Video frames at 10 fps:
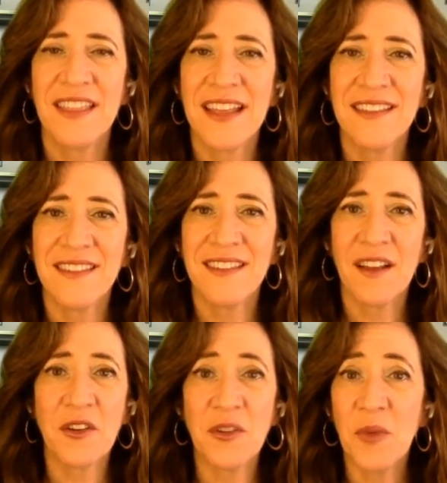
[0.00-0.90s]
that's
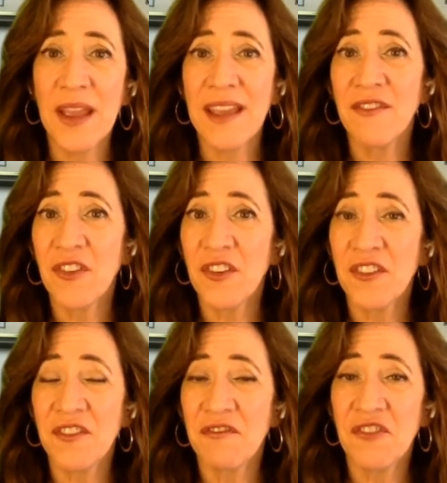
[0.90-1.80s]
a good way for
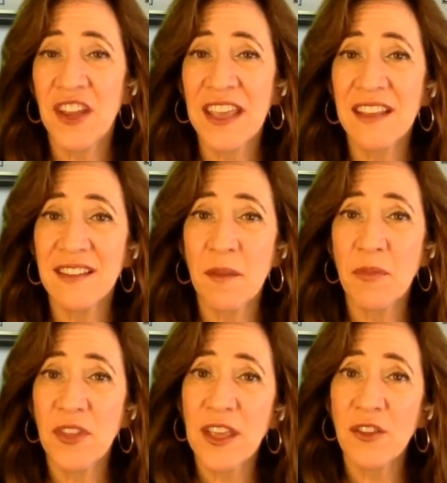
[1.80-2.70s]
checking
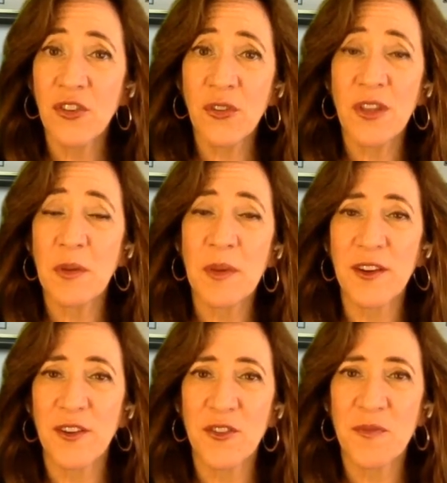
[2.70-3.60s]
something new that
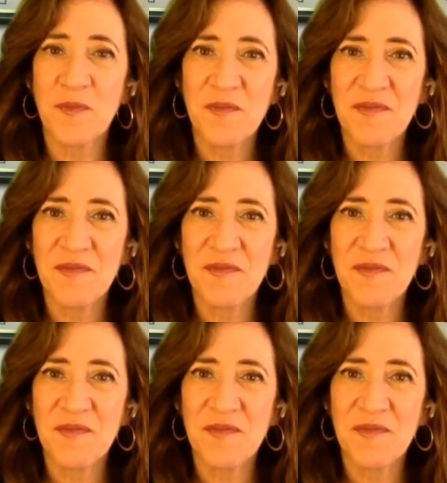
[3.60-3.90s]
appears.